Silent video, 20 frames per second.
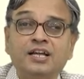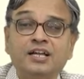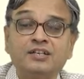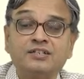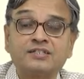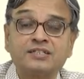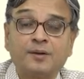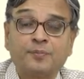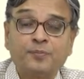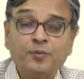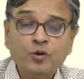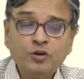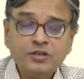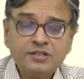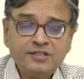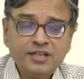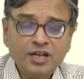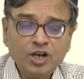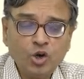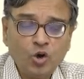Suppose
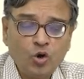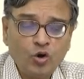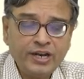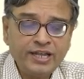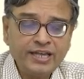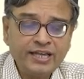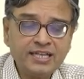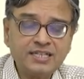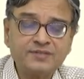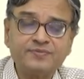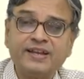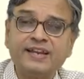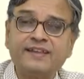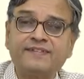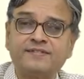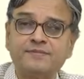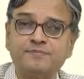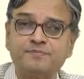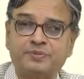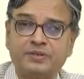the loading is very
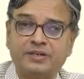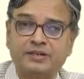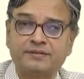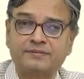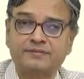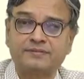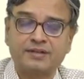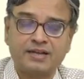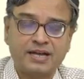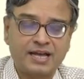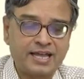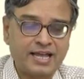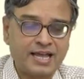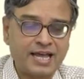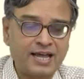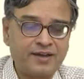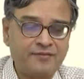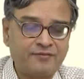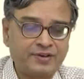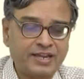simple. I
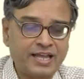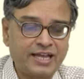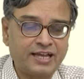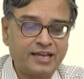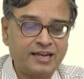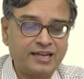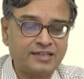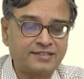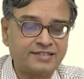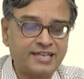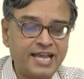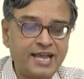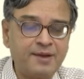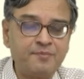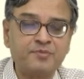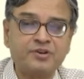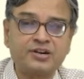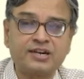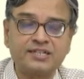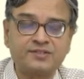have taken the
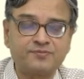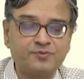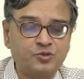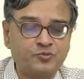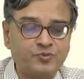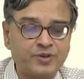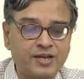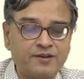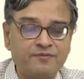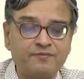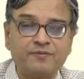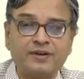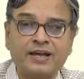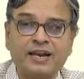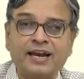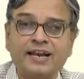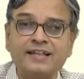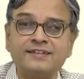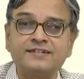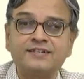same truss which we have
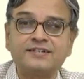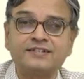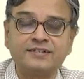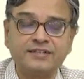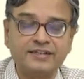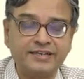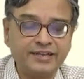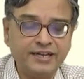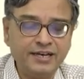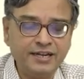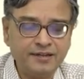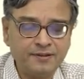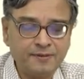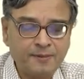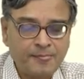analyzed it earlier.